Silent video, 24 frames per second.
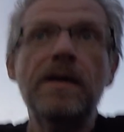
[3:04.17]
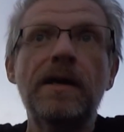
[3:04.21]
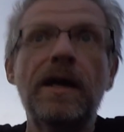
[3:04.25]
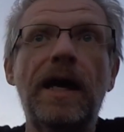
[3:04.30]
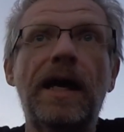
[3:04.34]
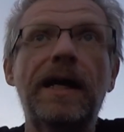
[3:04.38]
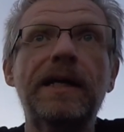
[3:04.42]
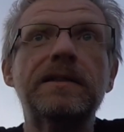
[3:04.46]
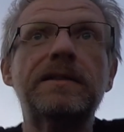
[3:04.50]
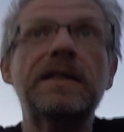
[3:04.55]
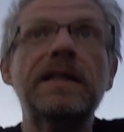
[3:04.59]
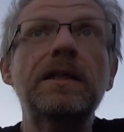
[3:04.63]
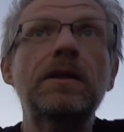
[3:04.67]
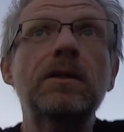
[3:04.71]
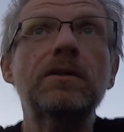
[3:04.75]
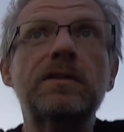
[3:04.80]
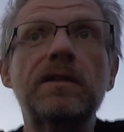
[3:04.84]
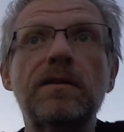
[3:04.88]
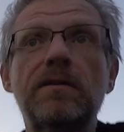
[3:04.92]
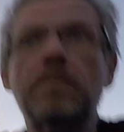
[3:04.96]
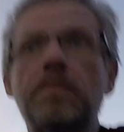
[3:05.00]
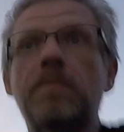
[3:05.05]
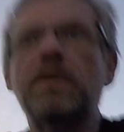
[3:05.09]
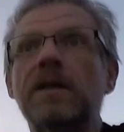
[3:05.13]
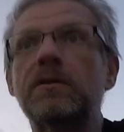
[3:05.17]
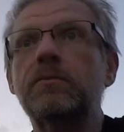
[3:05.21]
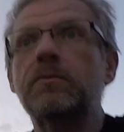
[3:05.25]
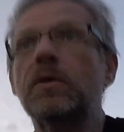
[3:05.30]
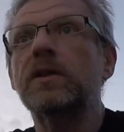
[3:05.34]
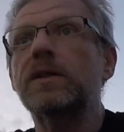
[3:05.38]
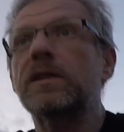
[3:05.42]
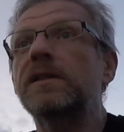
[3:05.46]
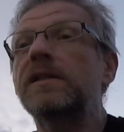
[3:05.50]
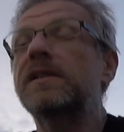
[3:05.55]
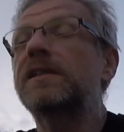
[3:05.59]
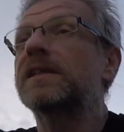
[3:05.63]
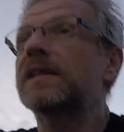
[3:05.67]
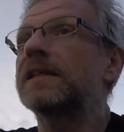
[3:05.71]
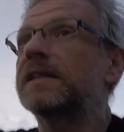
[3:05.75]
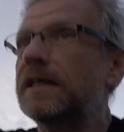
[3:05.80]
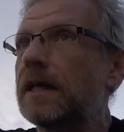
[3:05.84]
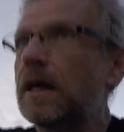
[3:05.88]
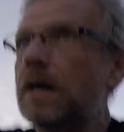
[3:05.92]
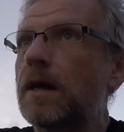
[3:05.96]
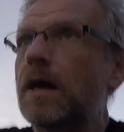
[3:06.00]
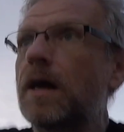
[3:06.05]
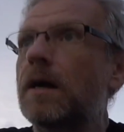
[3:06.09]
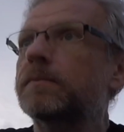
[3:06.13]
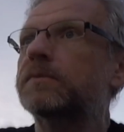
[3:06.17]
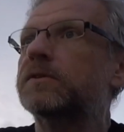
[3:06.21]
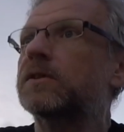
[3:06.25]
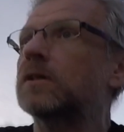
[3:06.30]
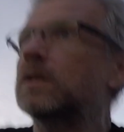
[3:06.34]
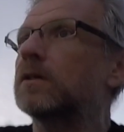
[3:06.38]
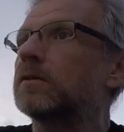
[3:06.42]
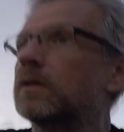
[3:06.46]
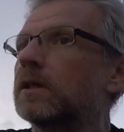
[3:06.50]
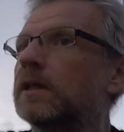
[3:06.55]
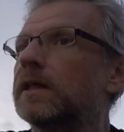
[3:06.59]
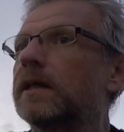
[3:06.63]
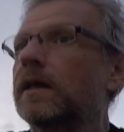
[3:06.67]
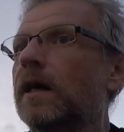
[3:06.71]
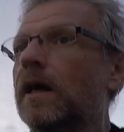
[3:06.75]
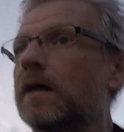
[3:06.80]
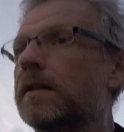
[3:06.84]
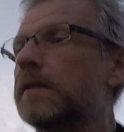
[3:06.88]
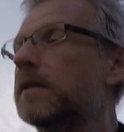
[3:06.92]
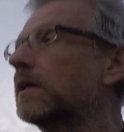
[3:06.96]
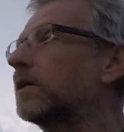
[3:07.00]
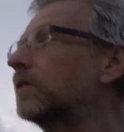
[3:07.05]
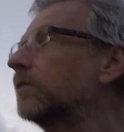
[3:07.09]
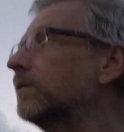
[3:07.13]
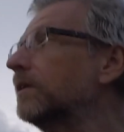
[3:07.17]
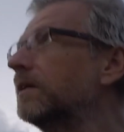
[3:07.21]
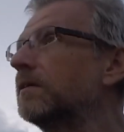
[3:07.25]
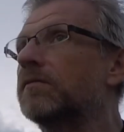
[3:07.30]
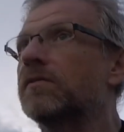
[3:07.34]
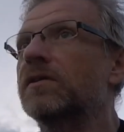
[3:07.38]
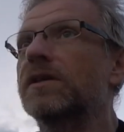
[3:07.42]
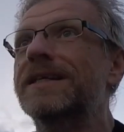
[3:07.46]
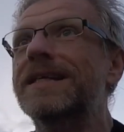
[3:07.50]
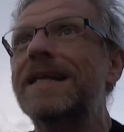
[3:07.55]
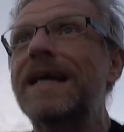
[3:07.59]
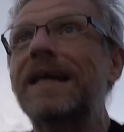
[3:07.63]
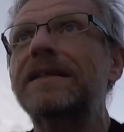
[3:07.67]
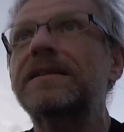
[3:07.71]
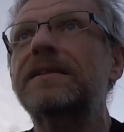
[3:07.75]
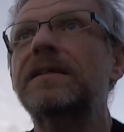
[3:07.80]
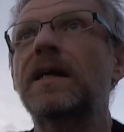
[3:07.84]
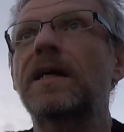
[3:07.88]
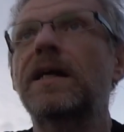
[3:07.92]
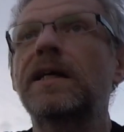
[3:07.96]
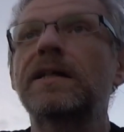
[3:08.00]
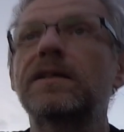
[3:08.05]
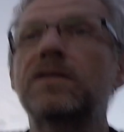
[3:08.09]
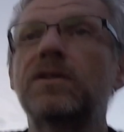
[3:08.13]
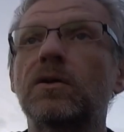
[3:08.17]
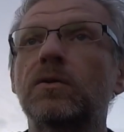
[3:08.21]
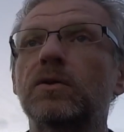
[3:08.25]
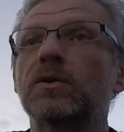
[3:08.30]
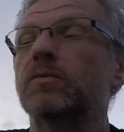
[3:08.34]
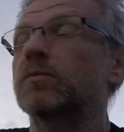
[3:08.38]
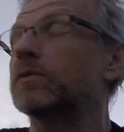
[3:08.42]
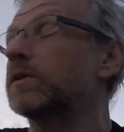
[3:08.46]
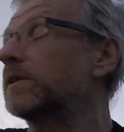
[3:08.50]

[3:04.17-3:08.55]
And he looked at the blood work and he said, yeah, absolutely, I think you need the next high dose,